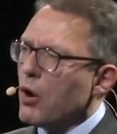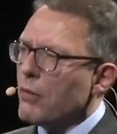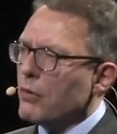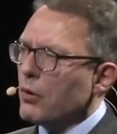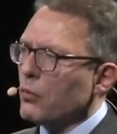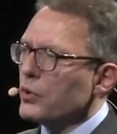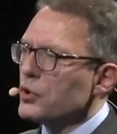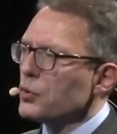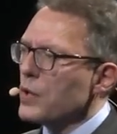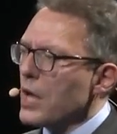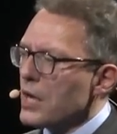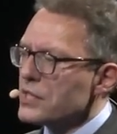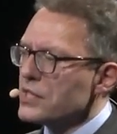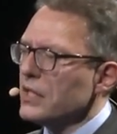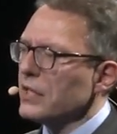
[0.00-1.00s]
bomb on which we
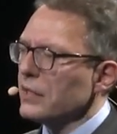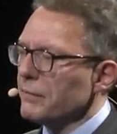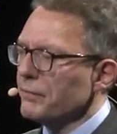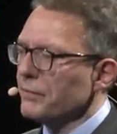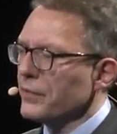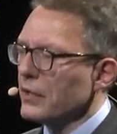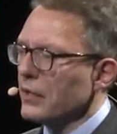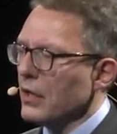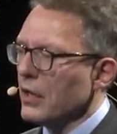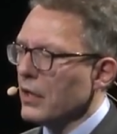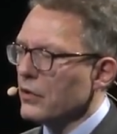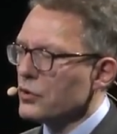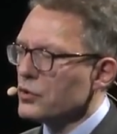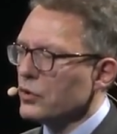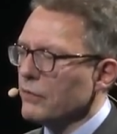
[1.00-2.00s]
are sitting.
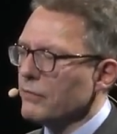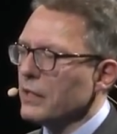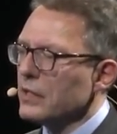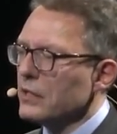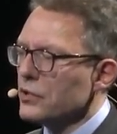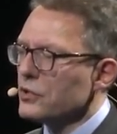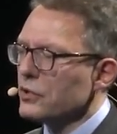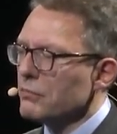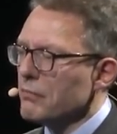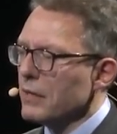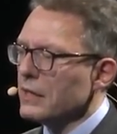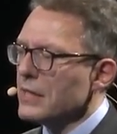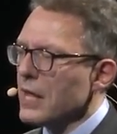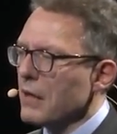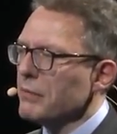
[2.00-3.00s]
Those who live by the digit
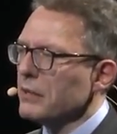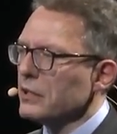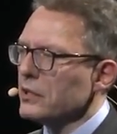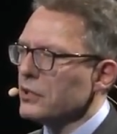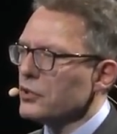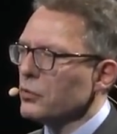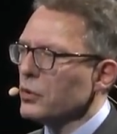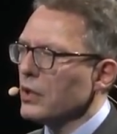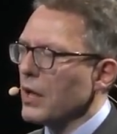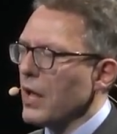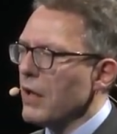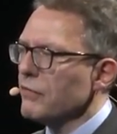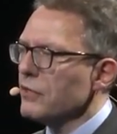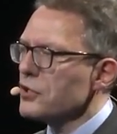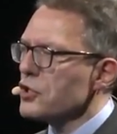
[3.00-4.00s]
may die by the digit. We
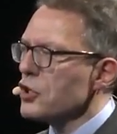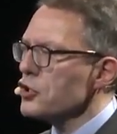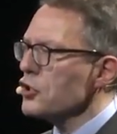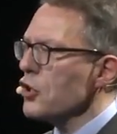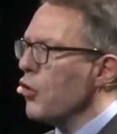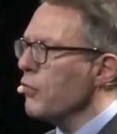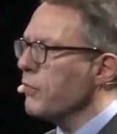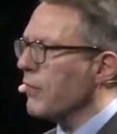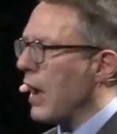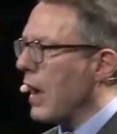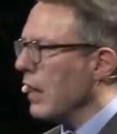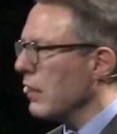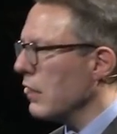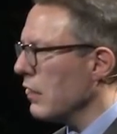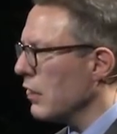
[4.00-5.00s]
have this
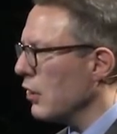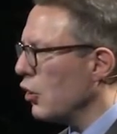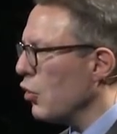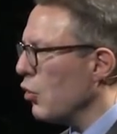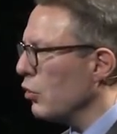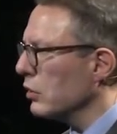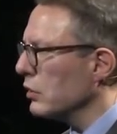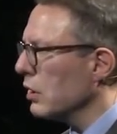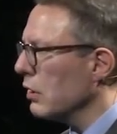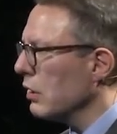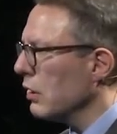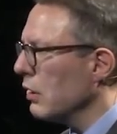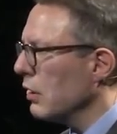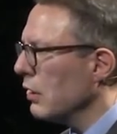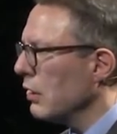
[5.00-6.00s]
sofa called
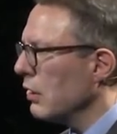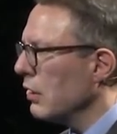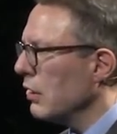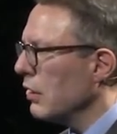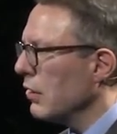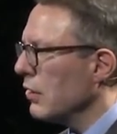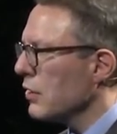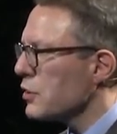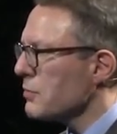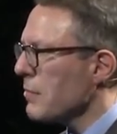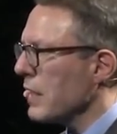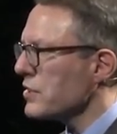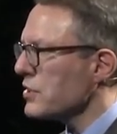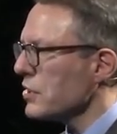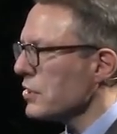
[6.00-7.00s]

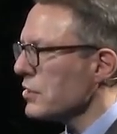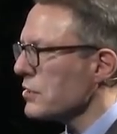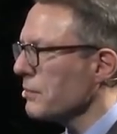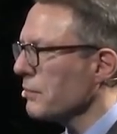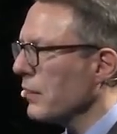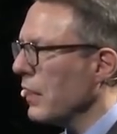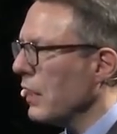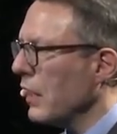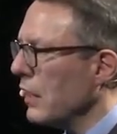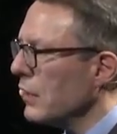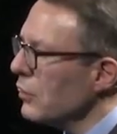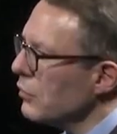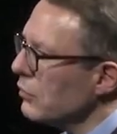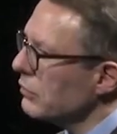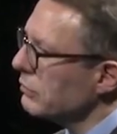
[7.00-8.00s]
smart cities. I
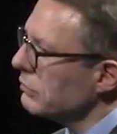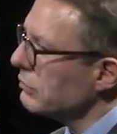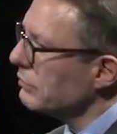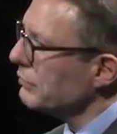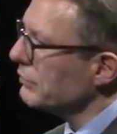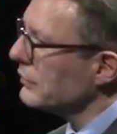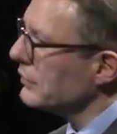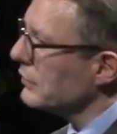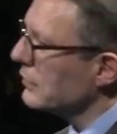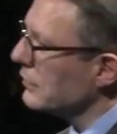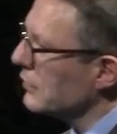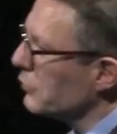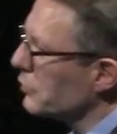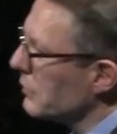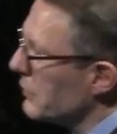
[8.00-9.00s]
know
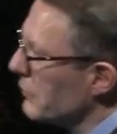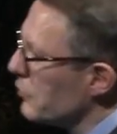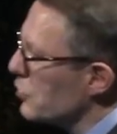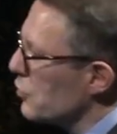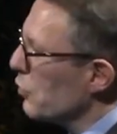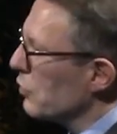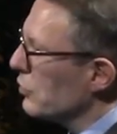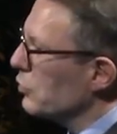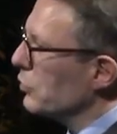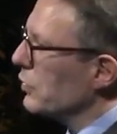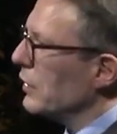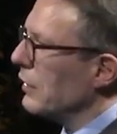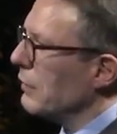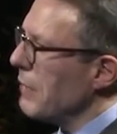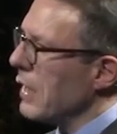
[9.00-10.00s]
there was a previous talk
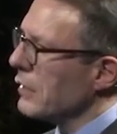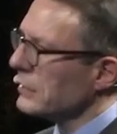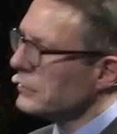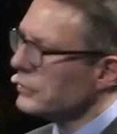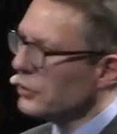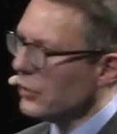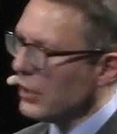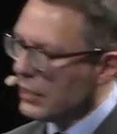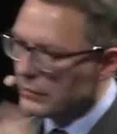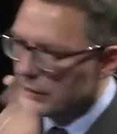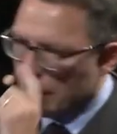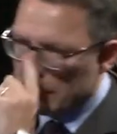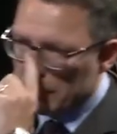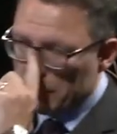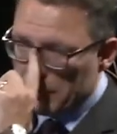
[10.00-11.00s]
talking about it, so
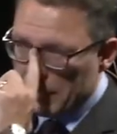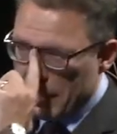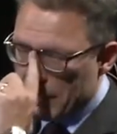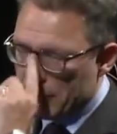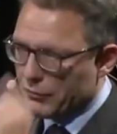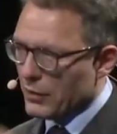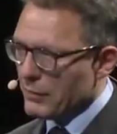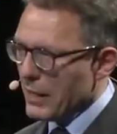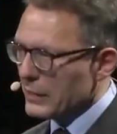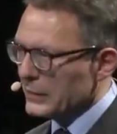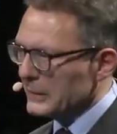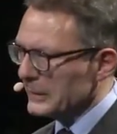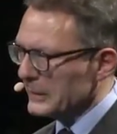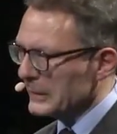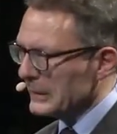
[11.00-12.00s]
I need to be careful about
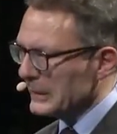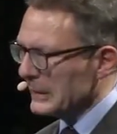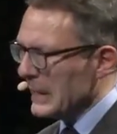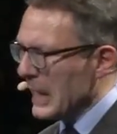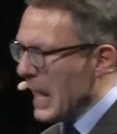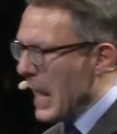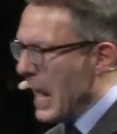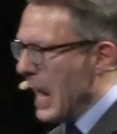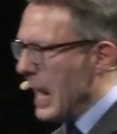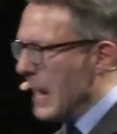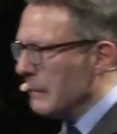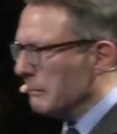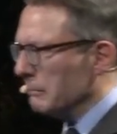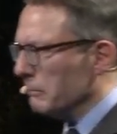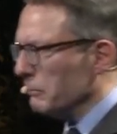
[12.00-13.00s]
it.
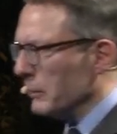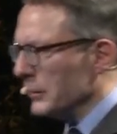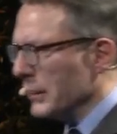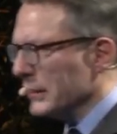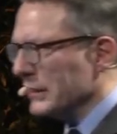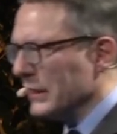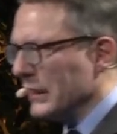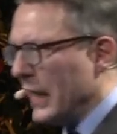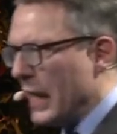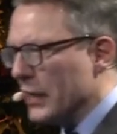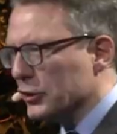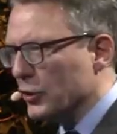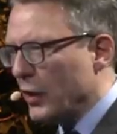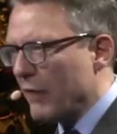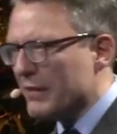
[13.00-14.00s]
But just in
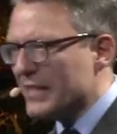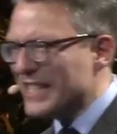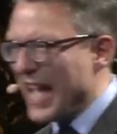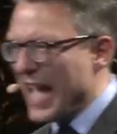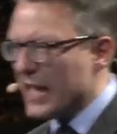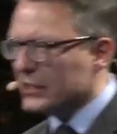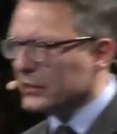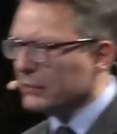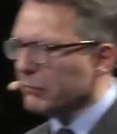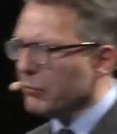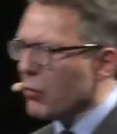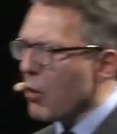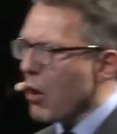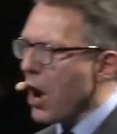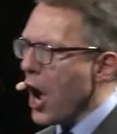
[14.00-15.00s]
case you have a taste
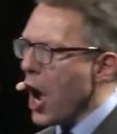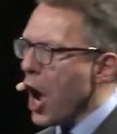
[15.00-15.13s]
for